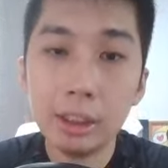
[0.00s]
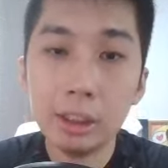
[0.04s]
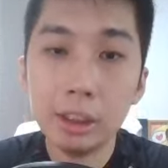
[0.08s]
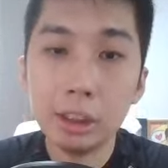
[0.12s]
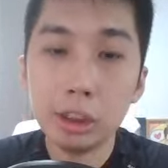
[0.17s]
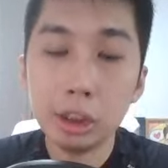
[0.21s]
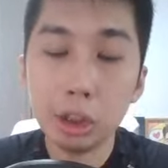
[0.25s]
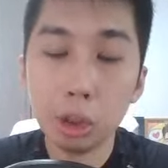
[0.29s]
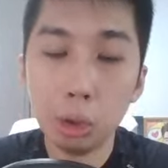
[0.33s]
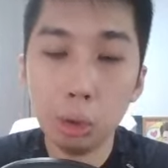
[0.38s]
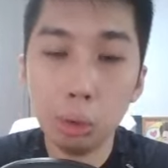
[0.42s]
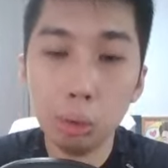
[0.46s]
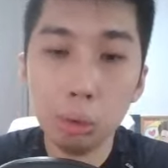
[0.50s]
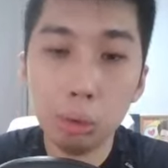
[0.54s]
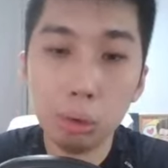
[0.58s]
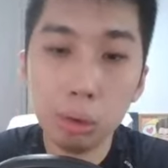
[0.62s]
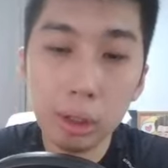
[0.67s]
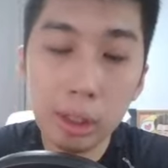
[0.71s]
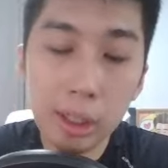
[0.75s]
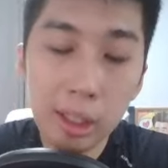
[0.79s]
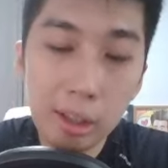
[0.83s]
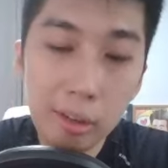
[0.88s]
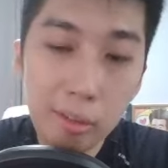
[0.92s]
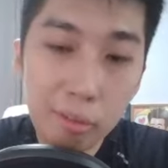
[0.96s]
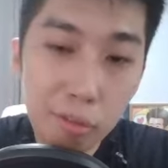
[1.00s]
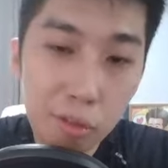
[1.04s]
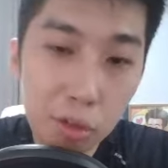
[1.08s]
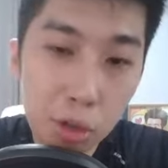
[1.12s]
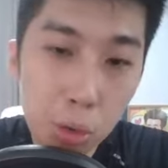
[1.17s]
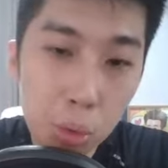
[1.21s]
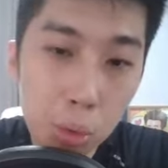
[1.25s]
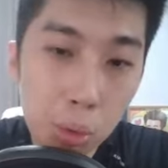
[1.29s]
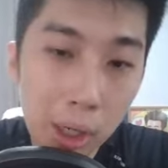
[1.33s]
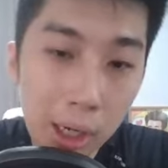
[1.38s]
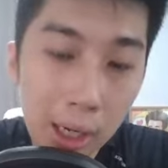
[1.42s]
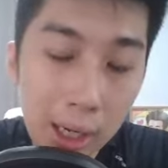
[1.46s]
So if
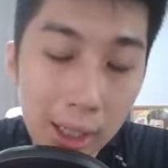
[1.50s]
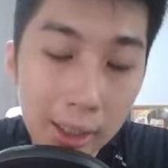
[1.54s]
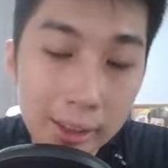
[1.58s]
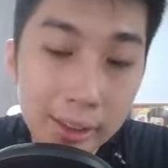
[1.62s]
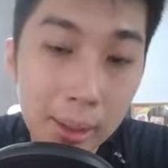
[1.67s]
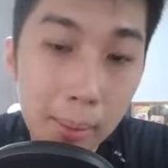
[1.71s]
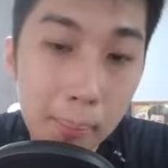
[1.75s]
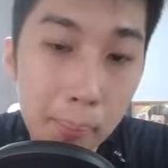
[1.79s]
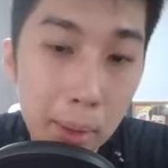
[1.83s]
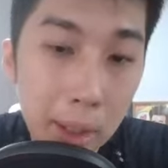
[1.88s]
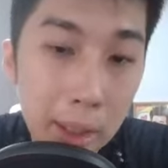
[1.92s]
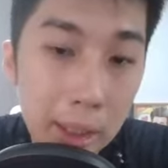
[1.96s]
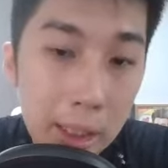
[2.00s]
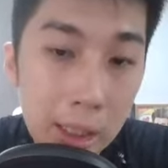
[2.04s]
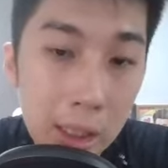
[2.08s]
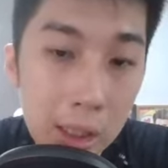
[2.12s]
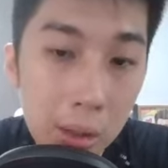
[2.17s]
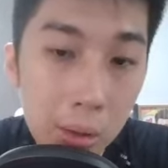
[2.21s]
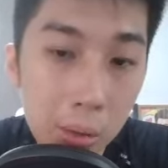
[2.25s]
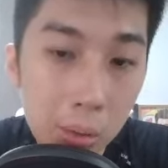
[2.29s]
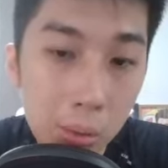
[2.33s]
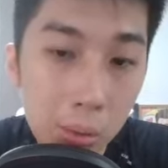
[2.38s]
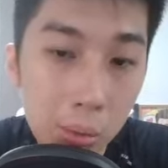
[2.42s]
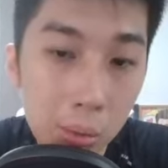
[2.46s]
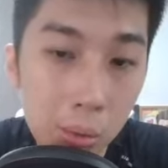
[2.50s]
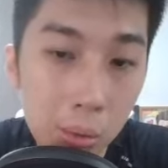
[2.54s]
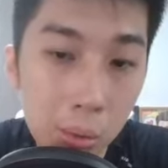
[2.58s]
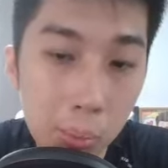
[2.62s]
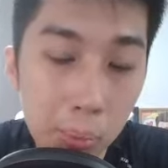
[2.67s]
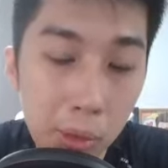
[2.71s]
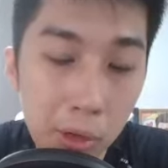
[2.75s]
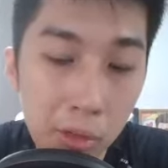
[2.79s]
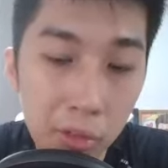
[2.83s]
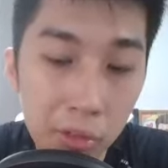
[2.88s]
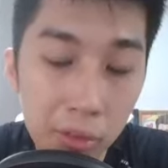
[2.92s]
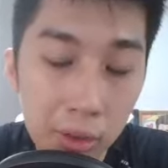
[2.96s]
you are somebody who
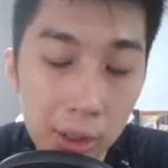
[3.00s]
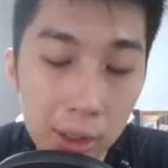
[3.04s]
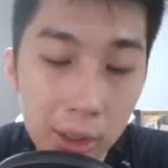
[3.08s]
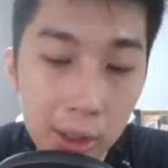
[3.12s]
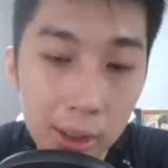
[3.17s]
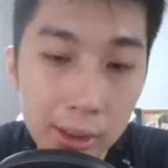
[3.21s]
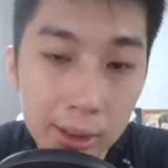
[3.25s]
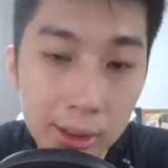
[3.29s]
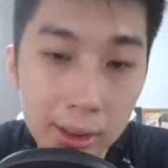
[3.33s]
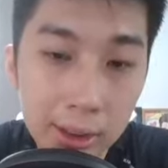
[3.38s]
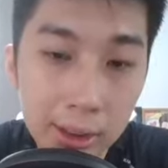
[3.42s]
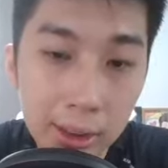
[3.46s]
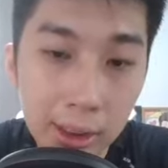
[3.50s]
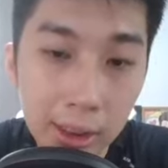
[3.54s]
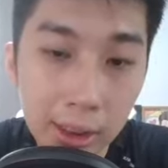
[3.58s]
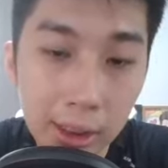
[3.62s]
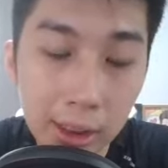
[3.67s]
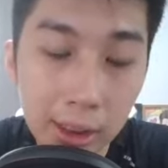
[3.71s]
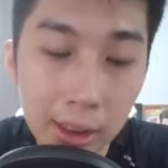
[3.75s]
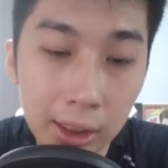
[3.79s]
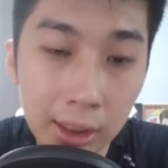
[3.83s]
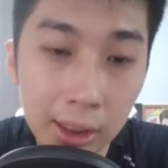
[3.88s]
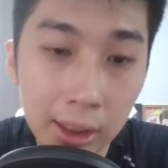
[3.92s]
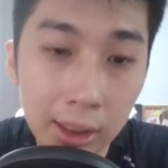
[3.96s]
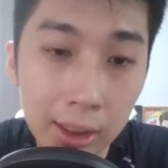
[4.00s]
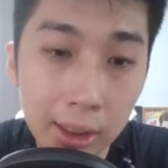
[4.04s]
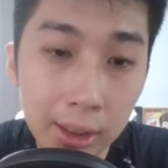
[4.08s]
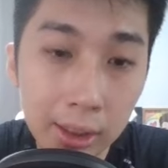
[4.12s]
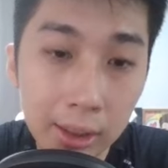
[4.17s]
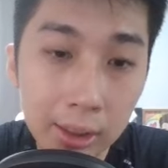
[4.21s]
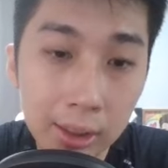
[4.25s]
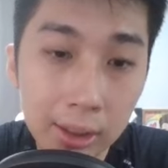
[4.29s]
prefers a